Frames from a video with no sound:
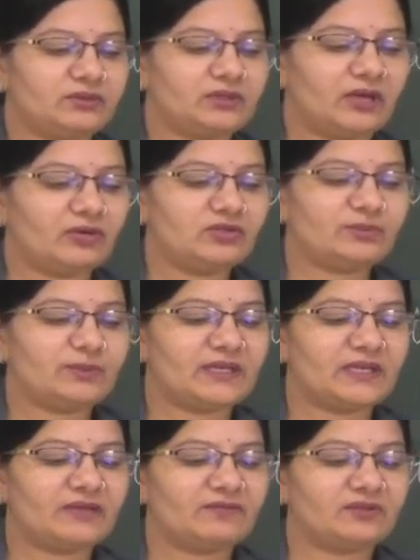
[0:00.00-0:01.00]
the nouns
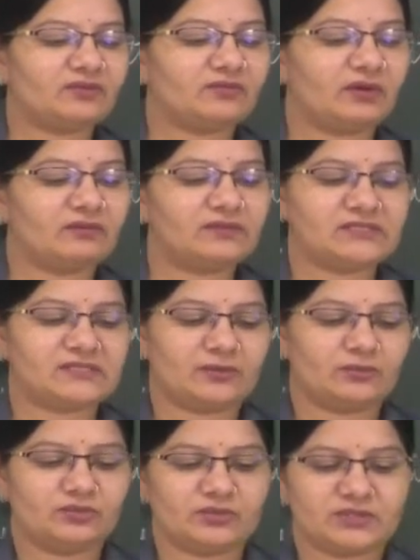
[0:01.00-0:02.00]
beginning with a vowel
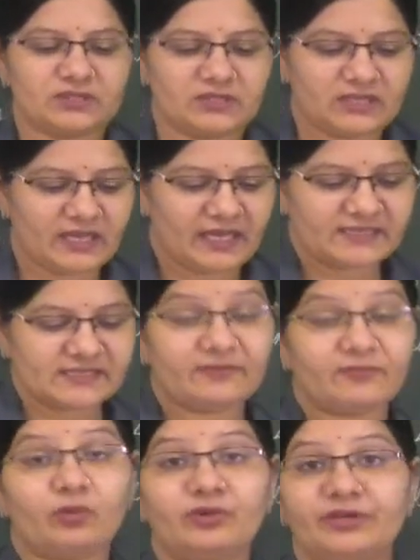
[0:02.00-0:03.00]
sound. As I
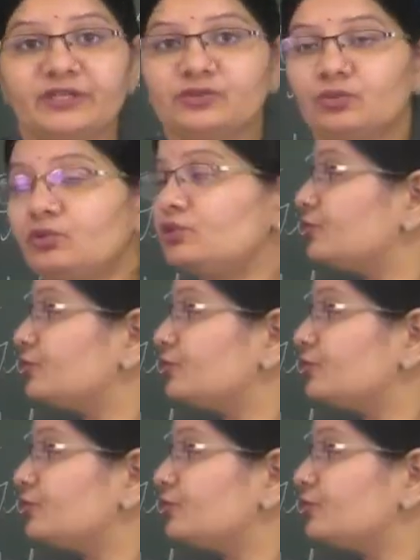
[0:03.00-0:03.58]
have already told